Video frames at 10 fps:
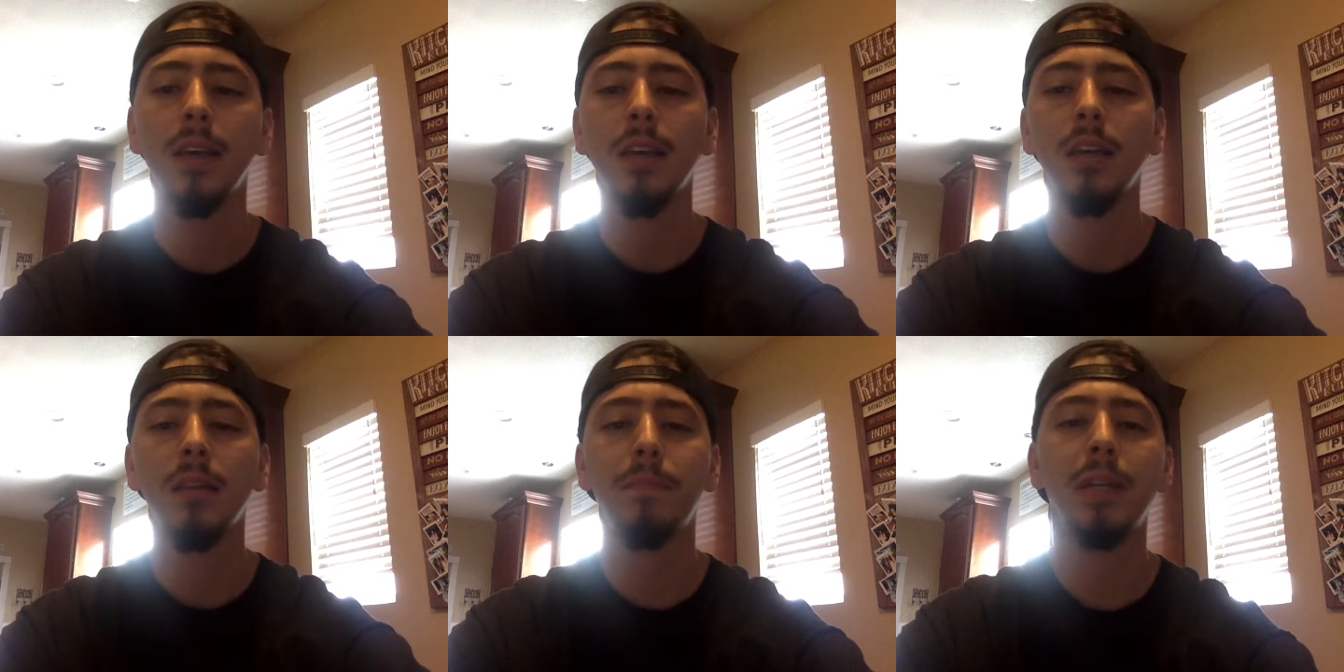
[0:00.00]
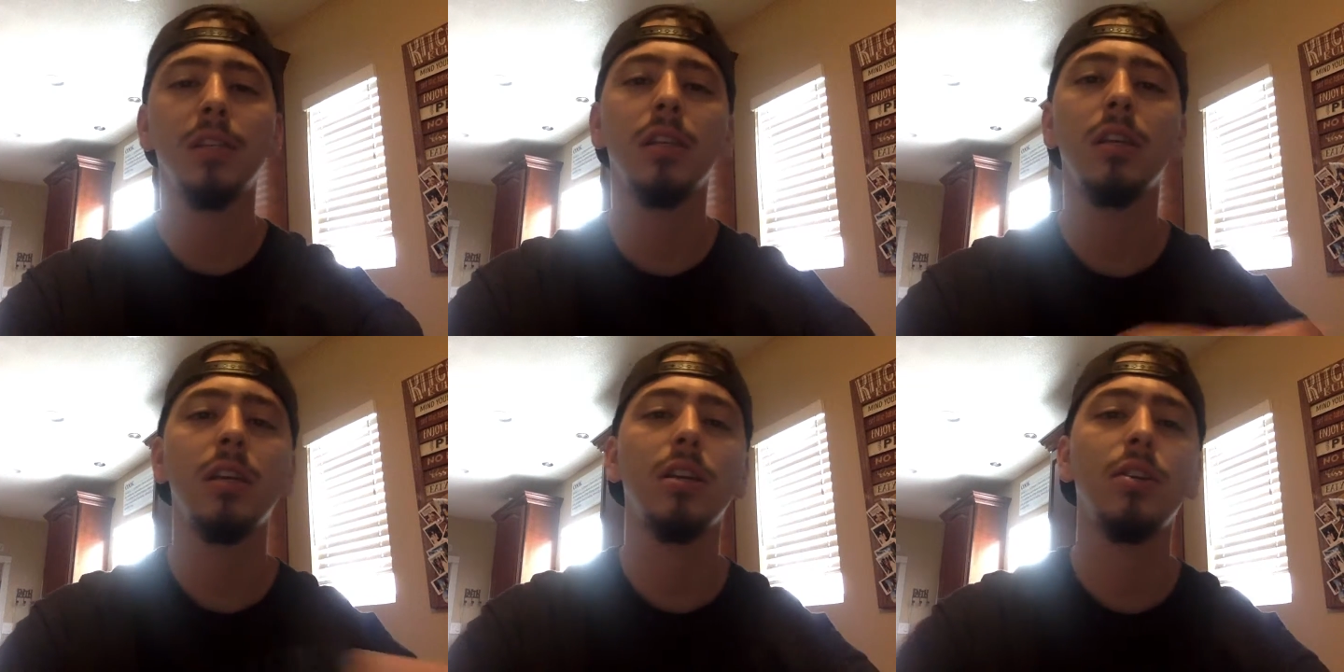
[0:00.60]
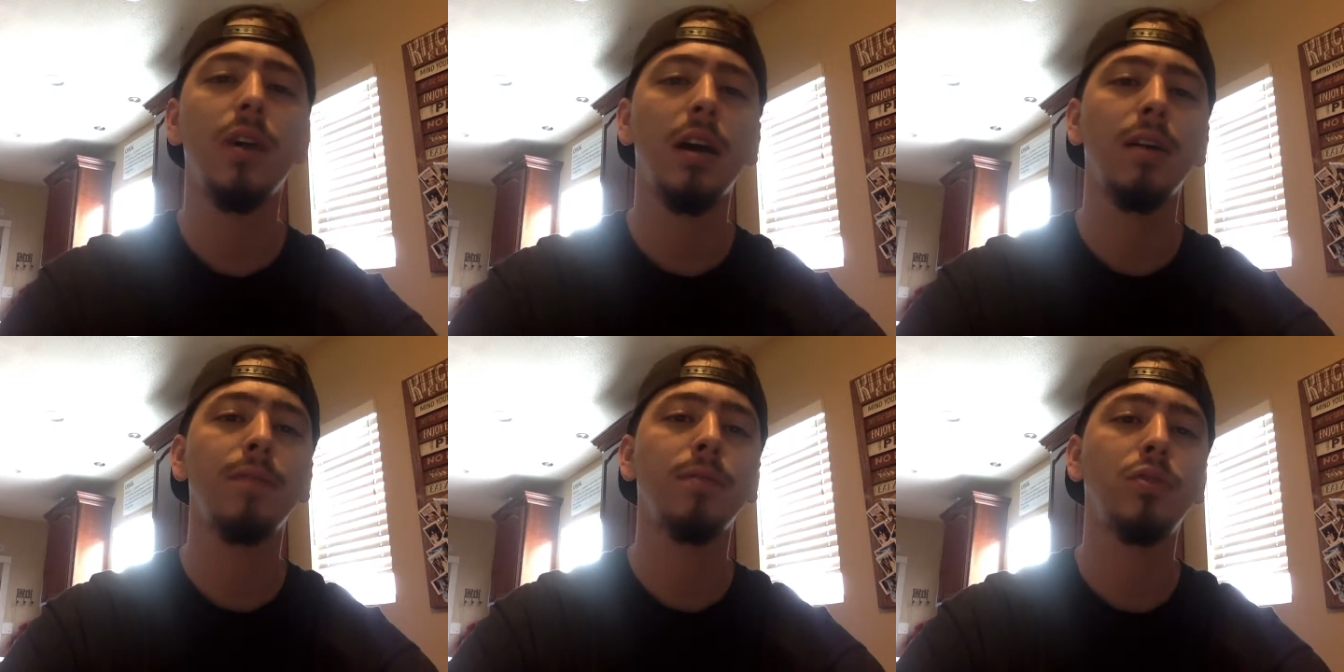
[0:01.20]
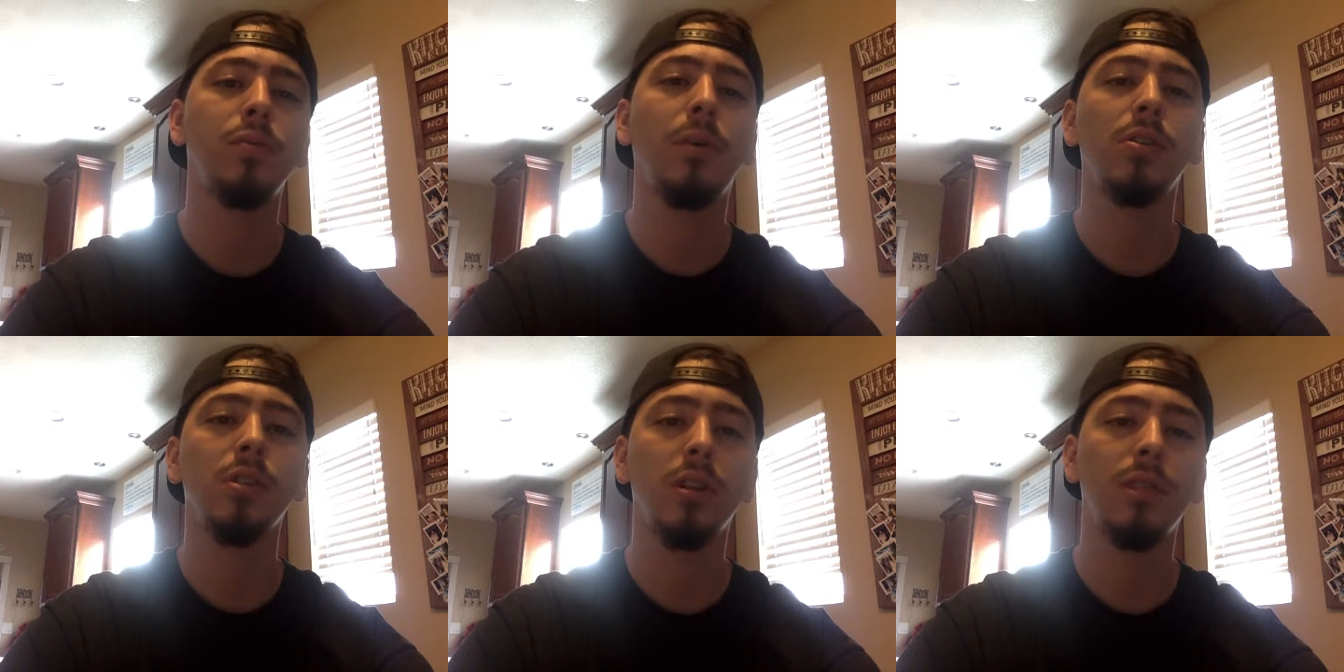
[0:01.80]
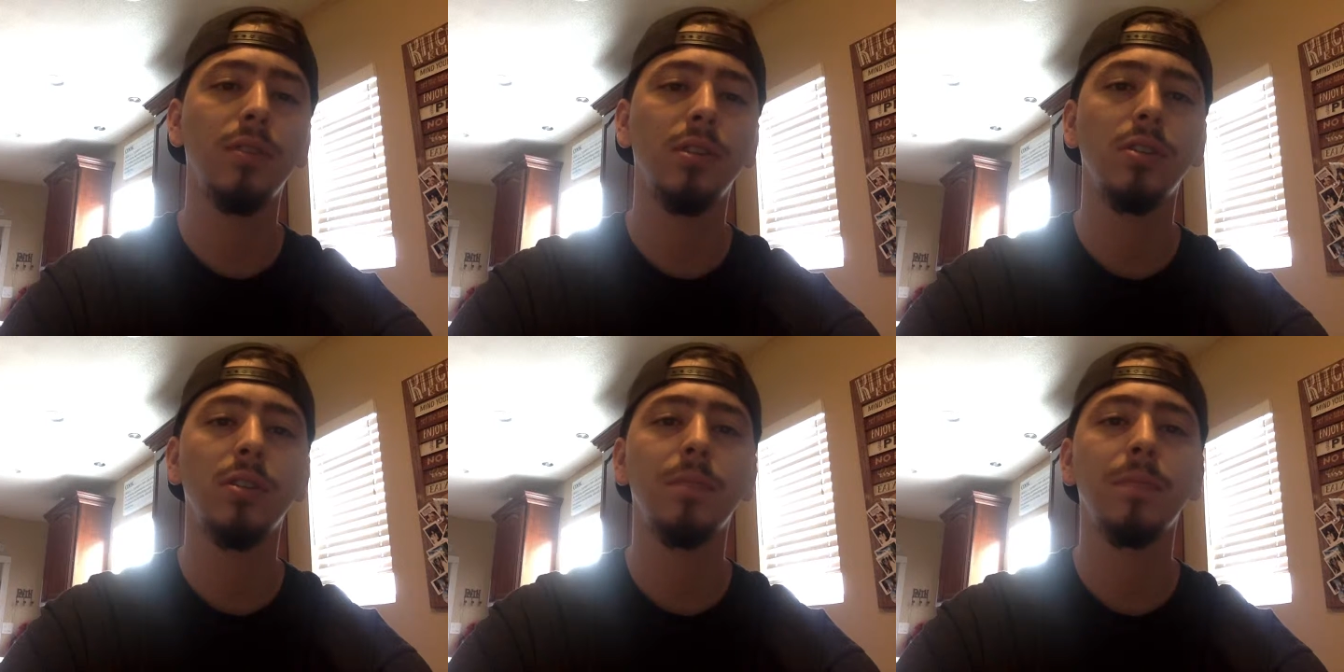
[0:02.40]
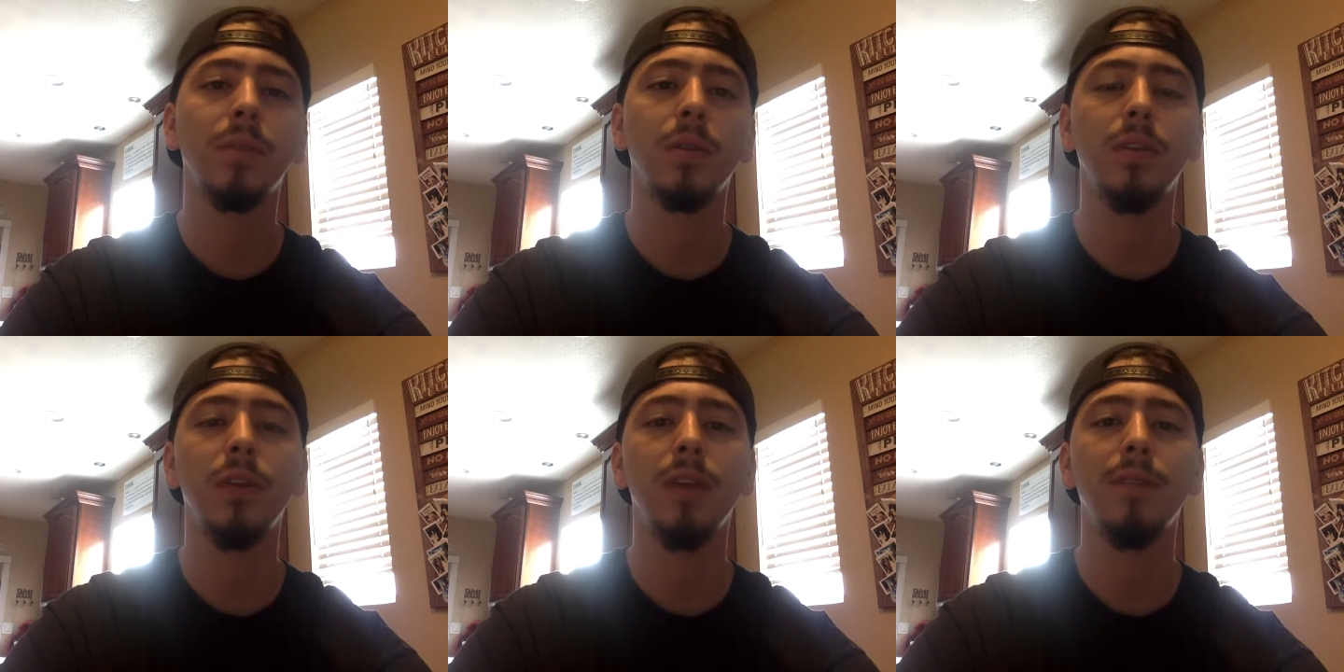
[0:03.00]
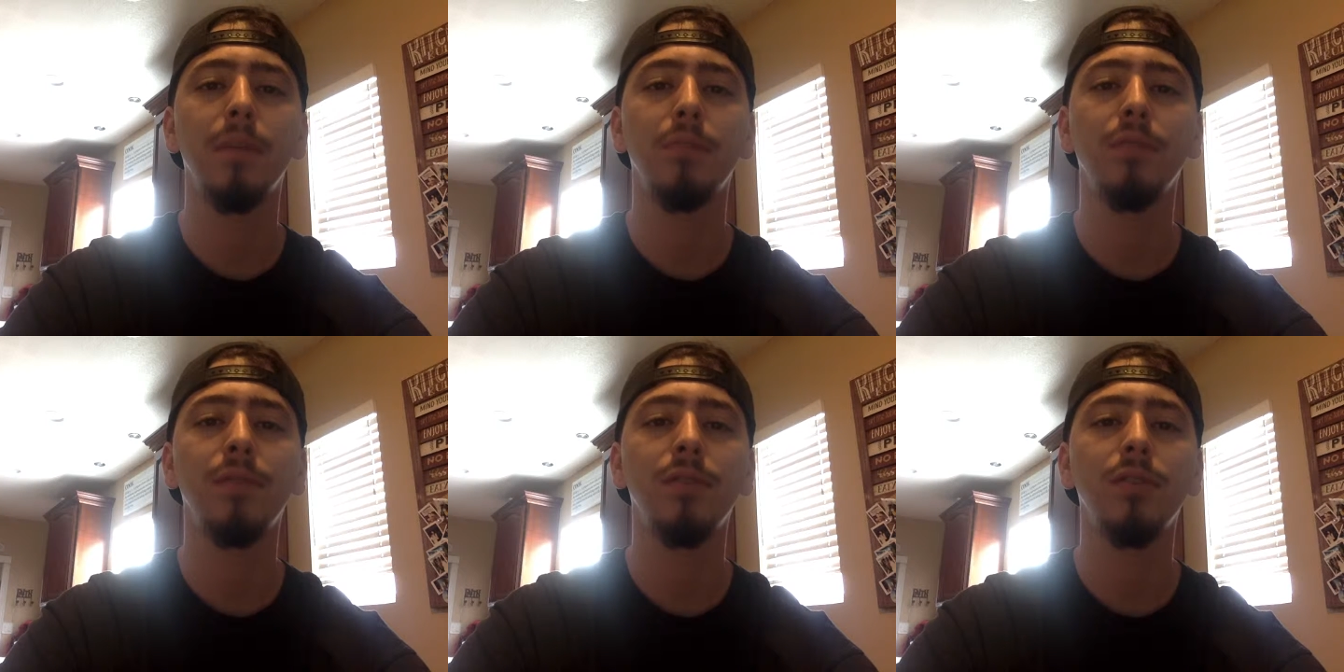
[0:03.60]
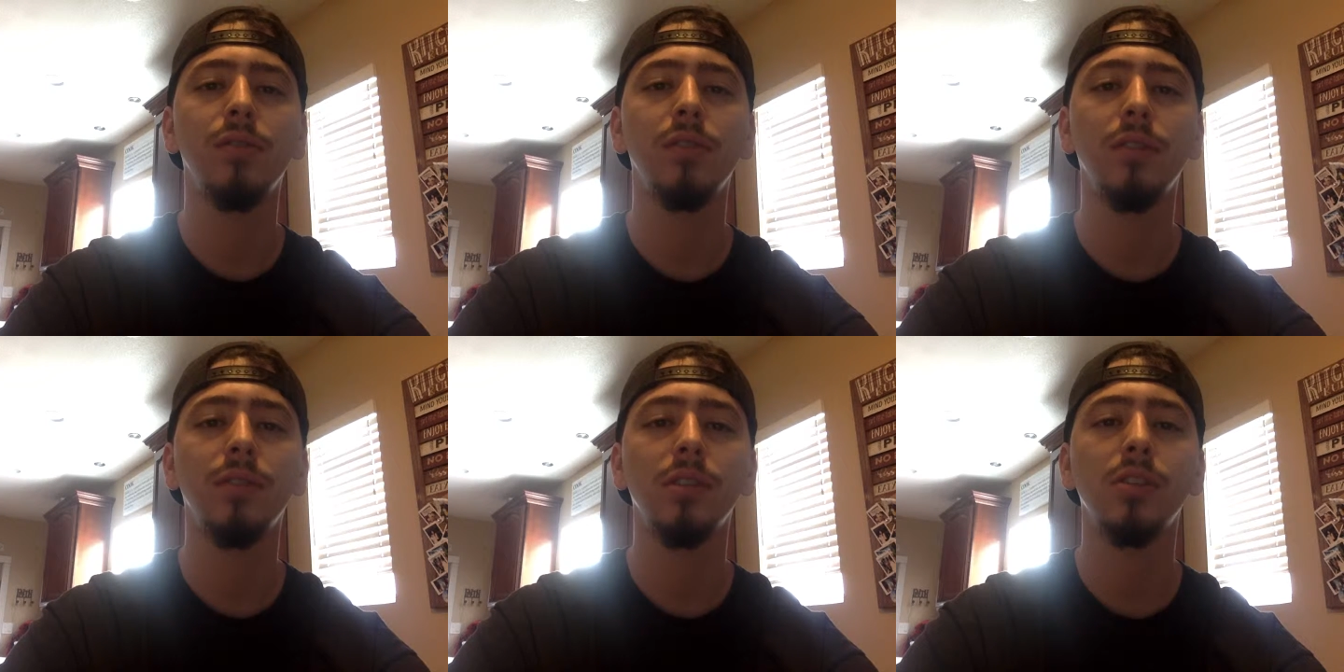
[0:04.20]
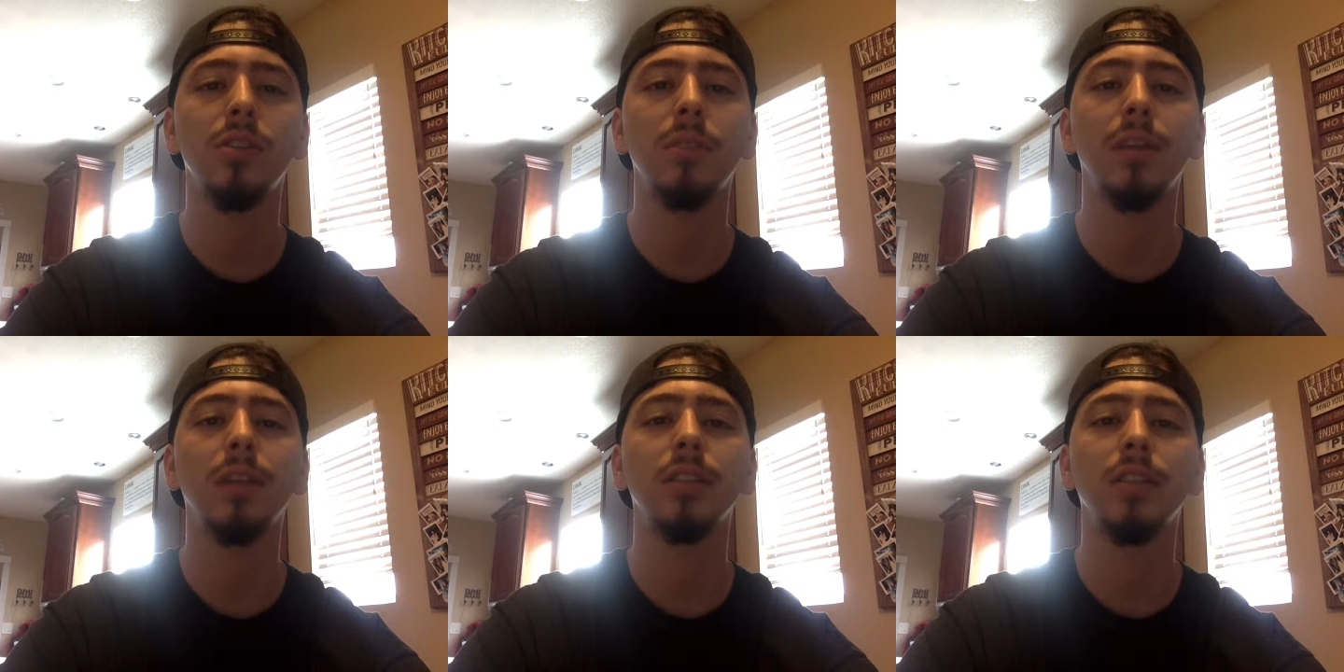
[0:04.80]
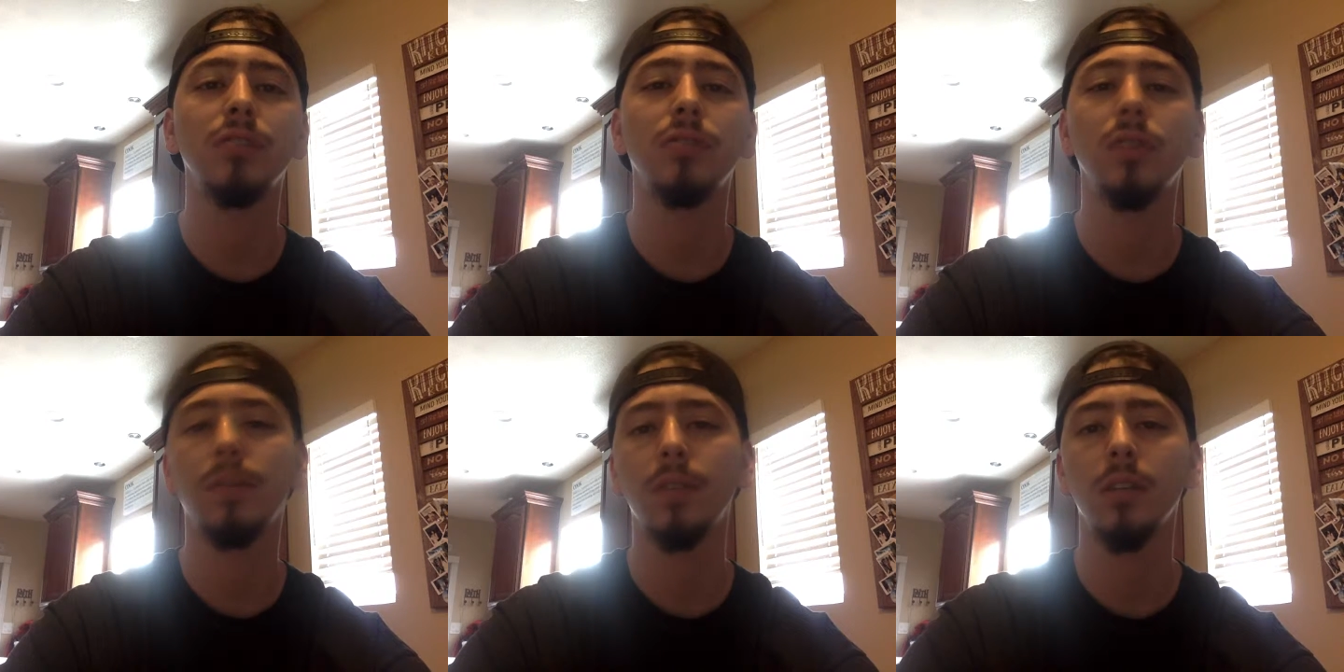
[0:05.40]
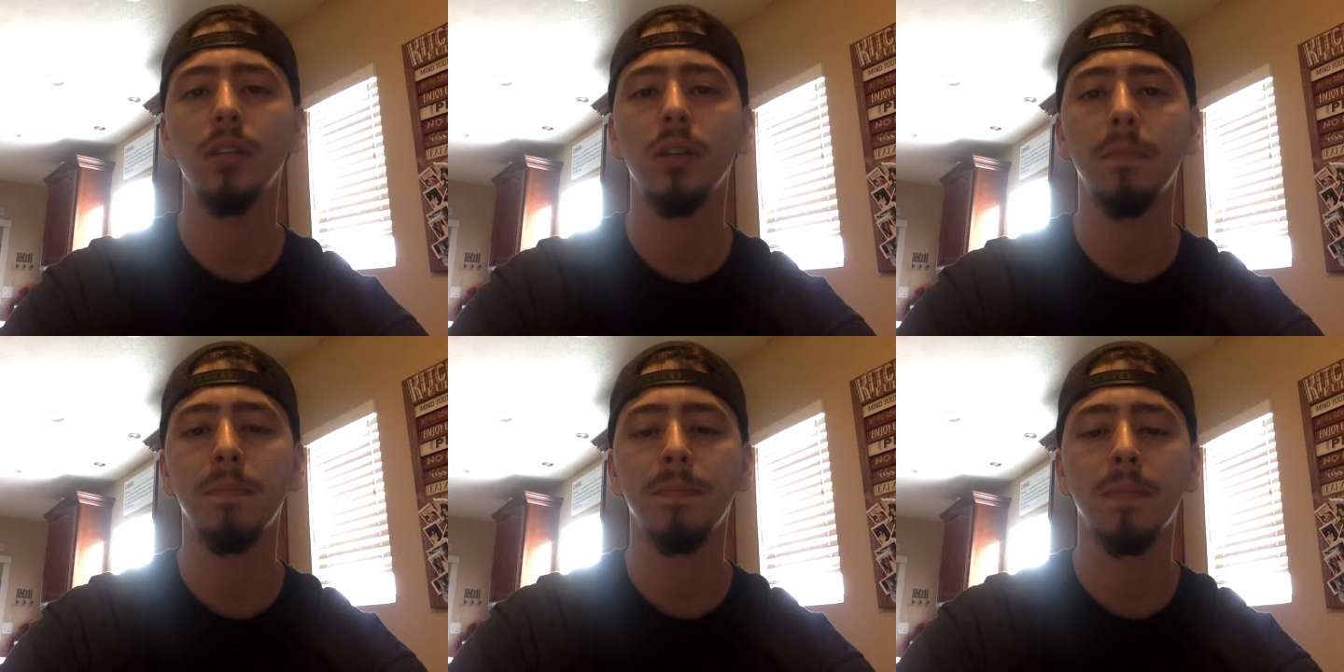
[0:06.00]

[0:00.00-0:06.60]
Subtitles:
it basically, you have two parts of the nervous system. You have the peripheral nervous system and the central nervous system.